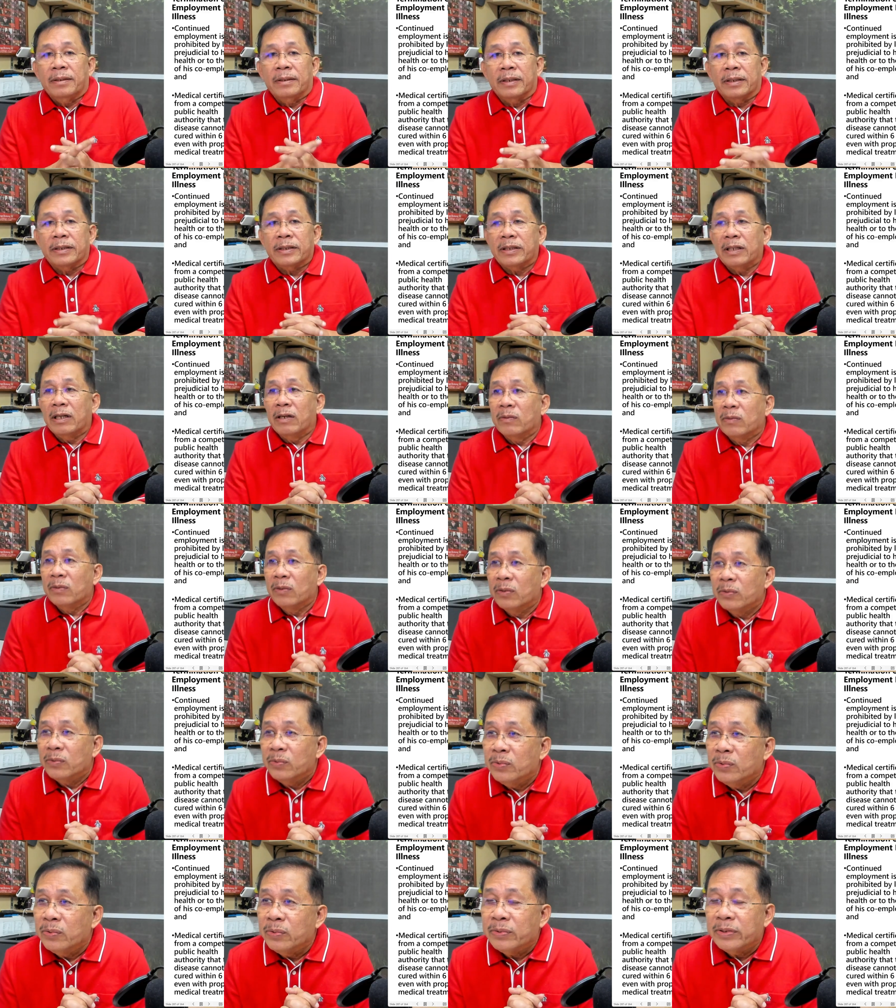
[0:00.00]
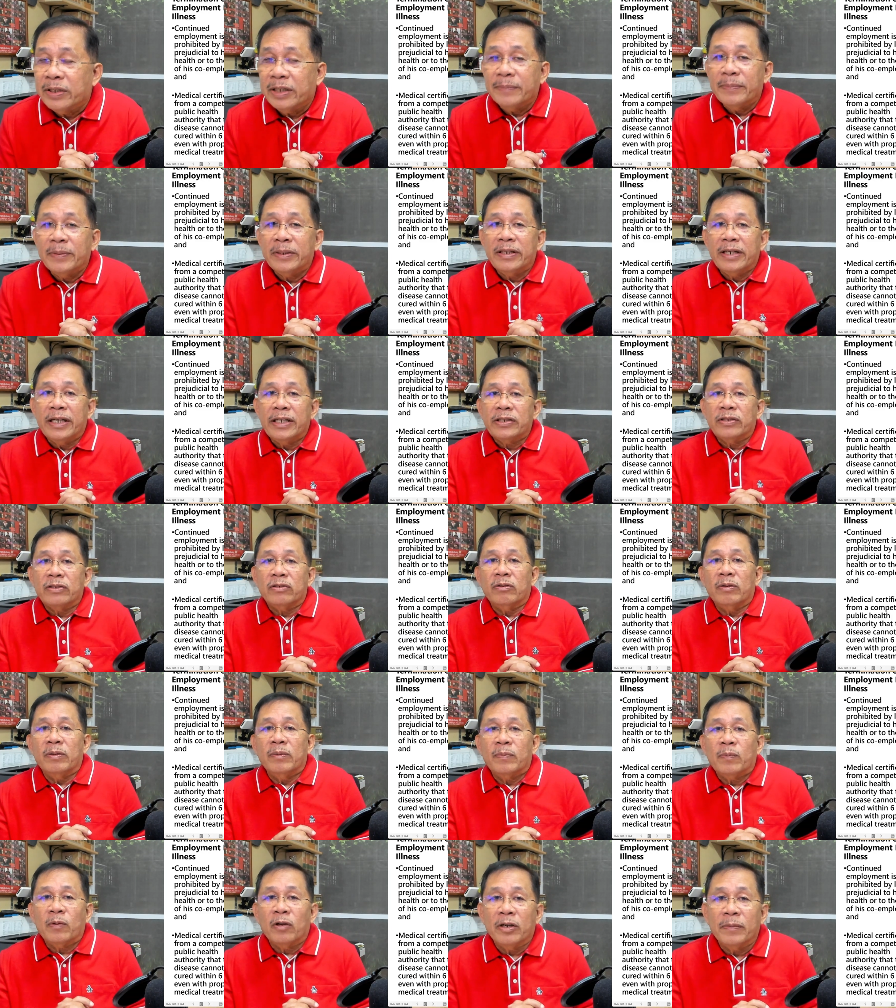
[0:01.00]
Let's now go to termination of
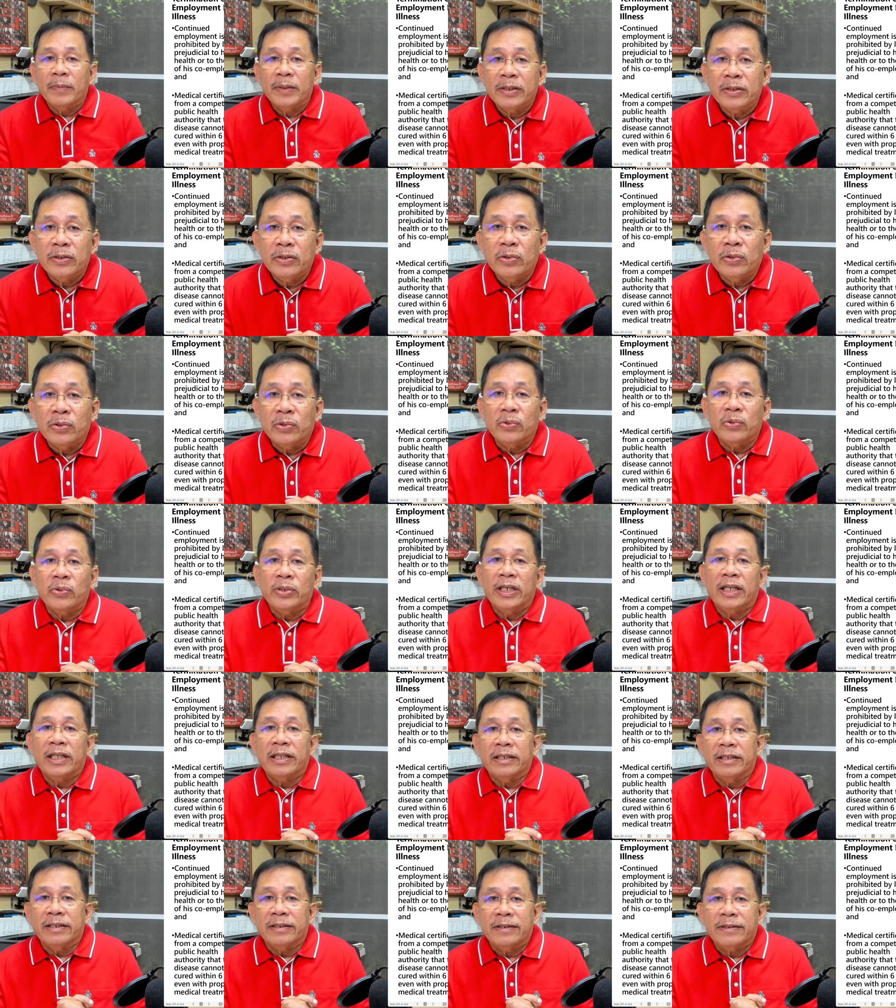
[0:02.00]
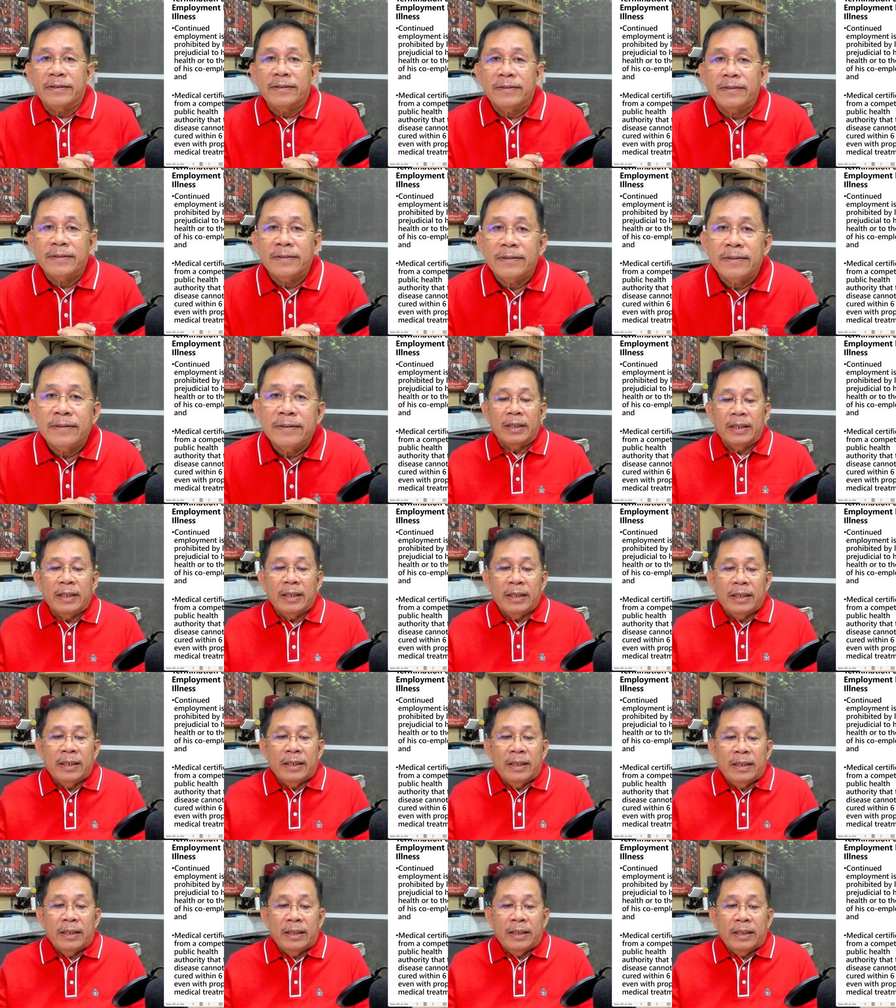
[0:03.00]
employment due to illness.
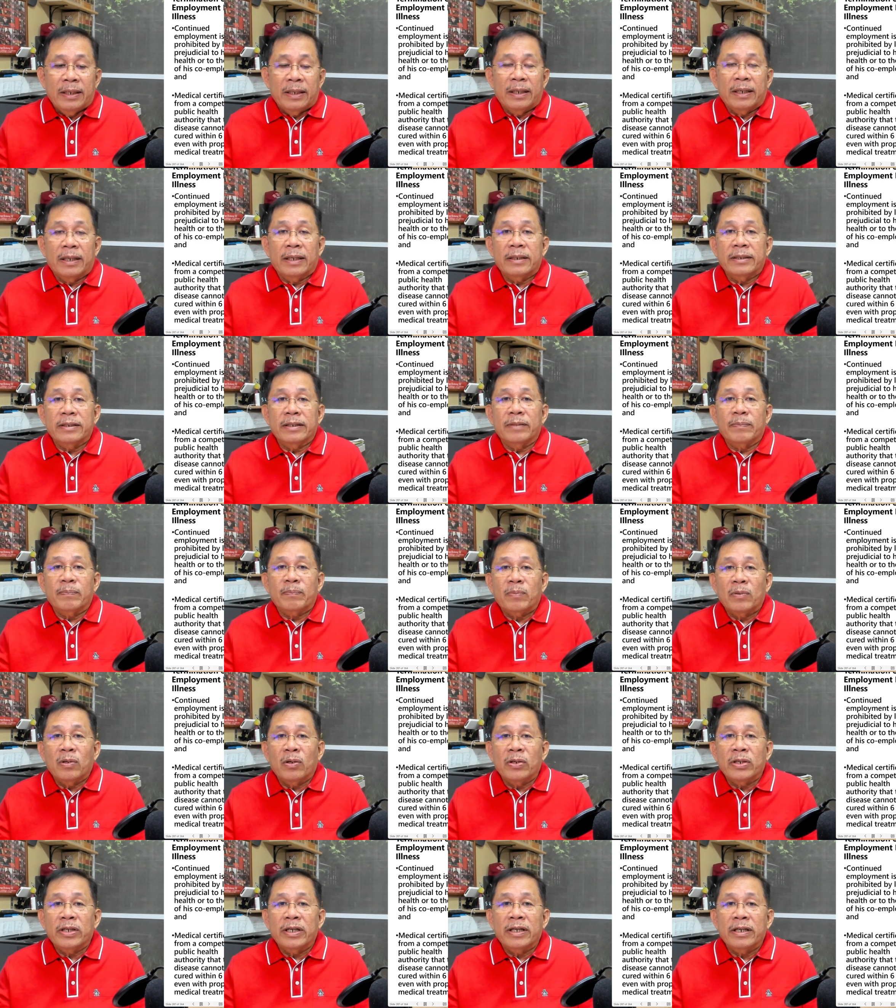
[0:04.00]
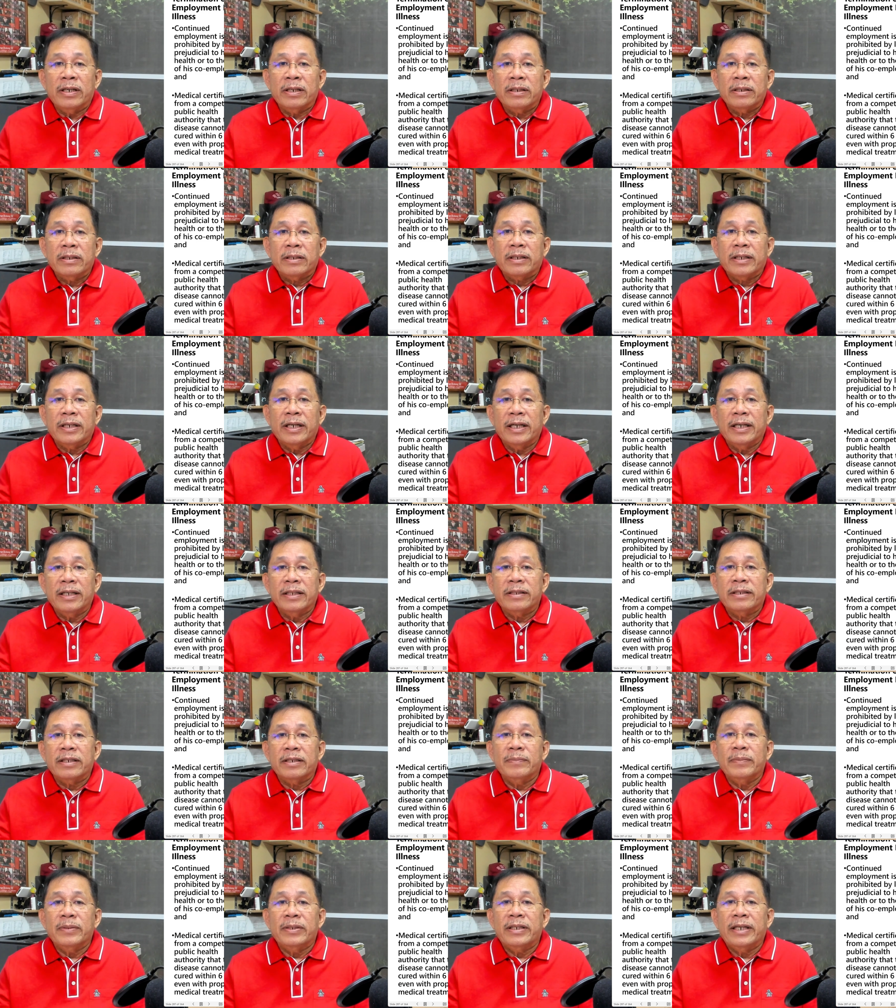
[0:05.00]
An employer can
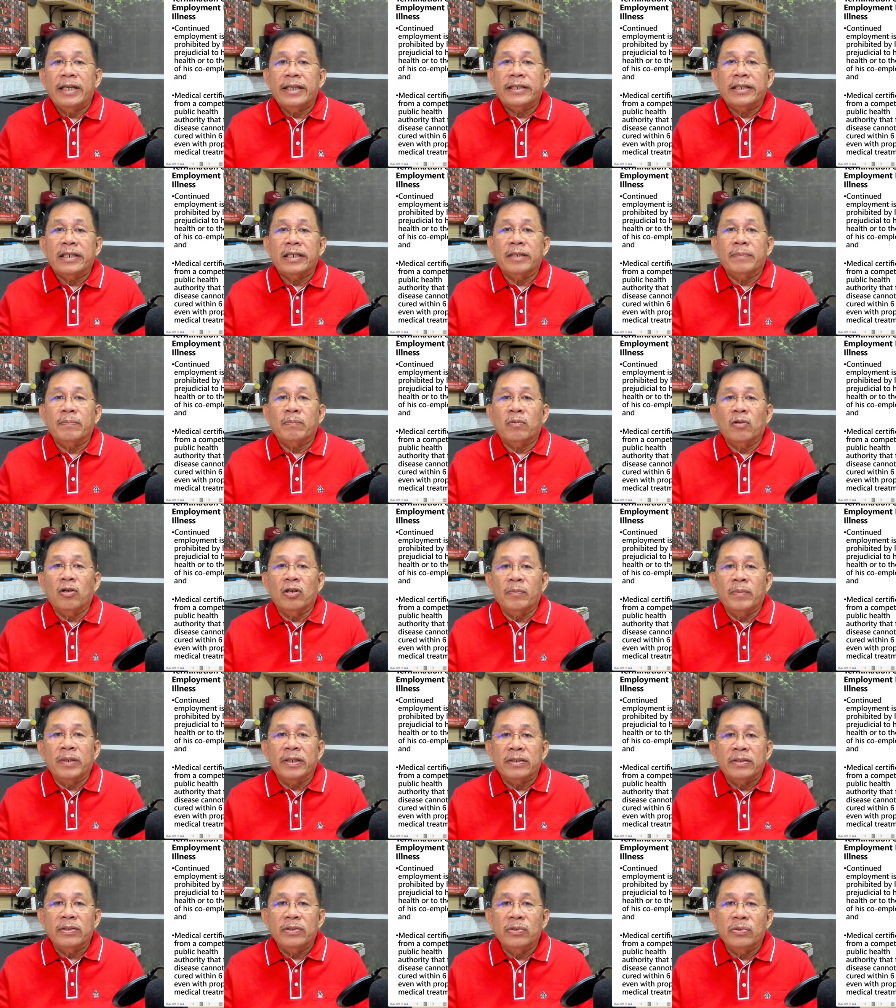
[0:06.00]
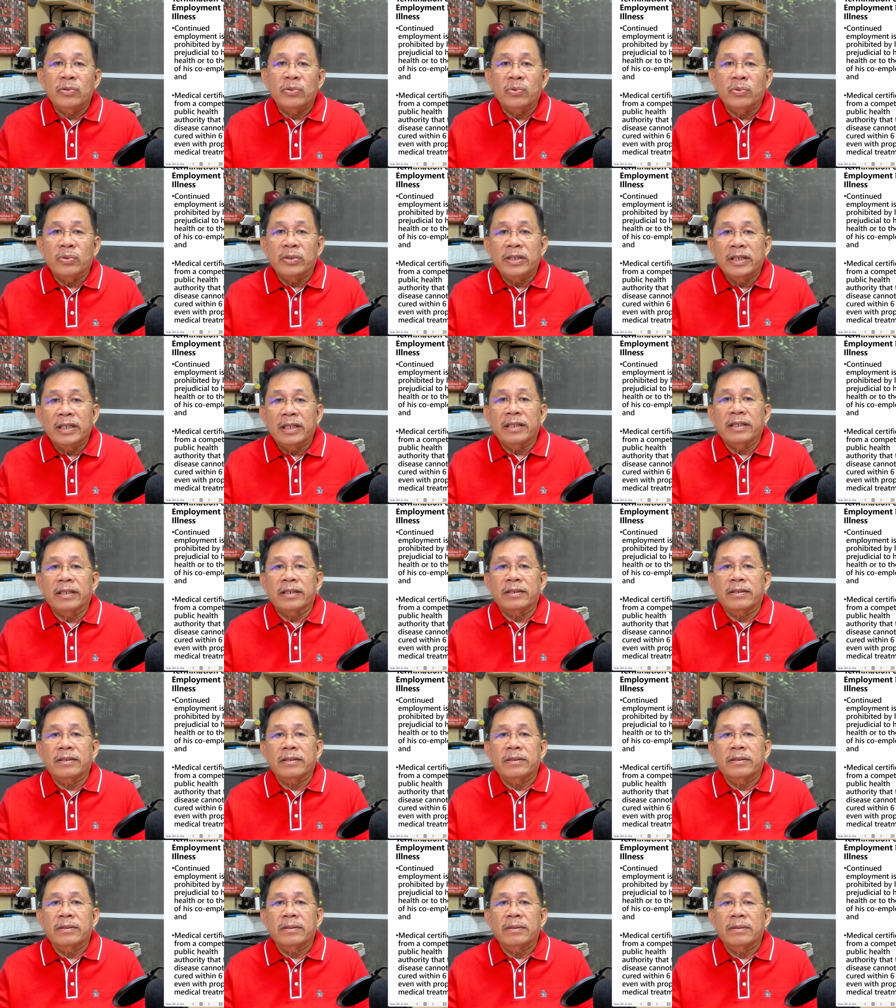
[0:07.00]
terminate an employment due to
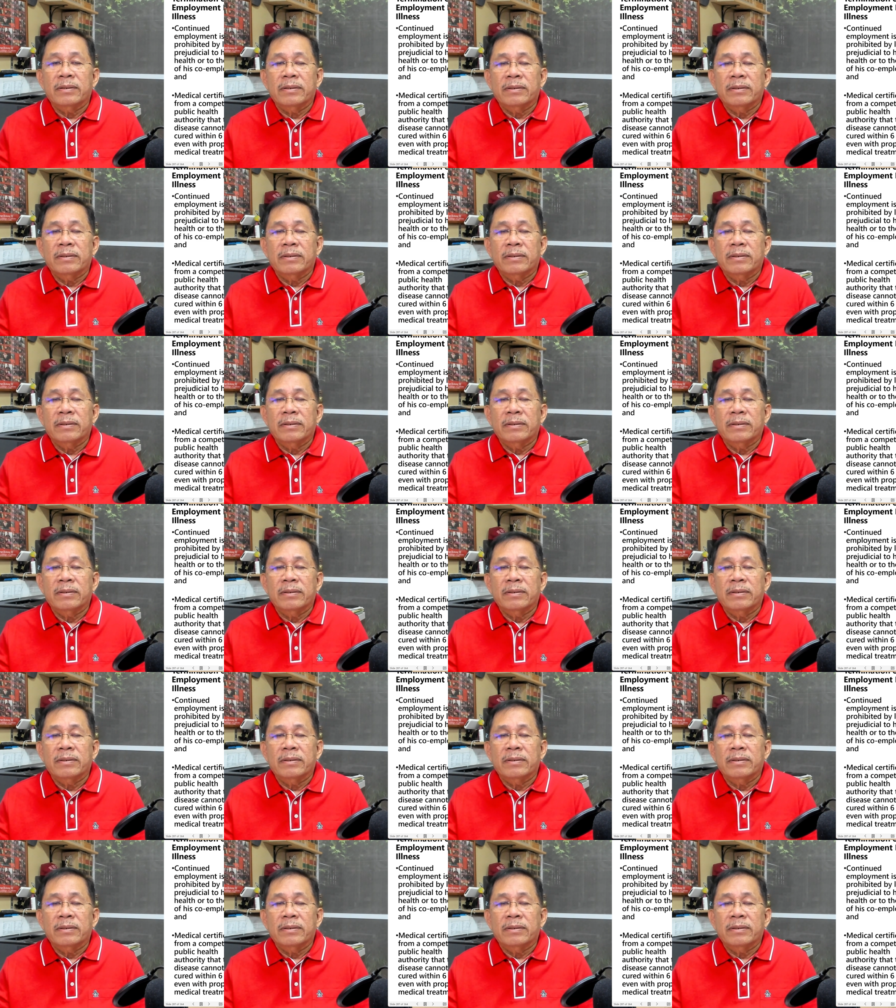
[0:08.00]
illness,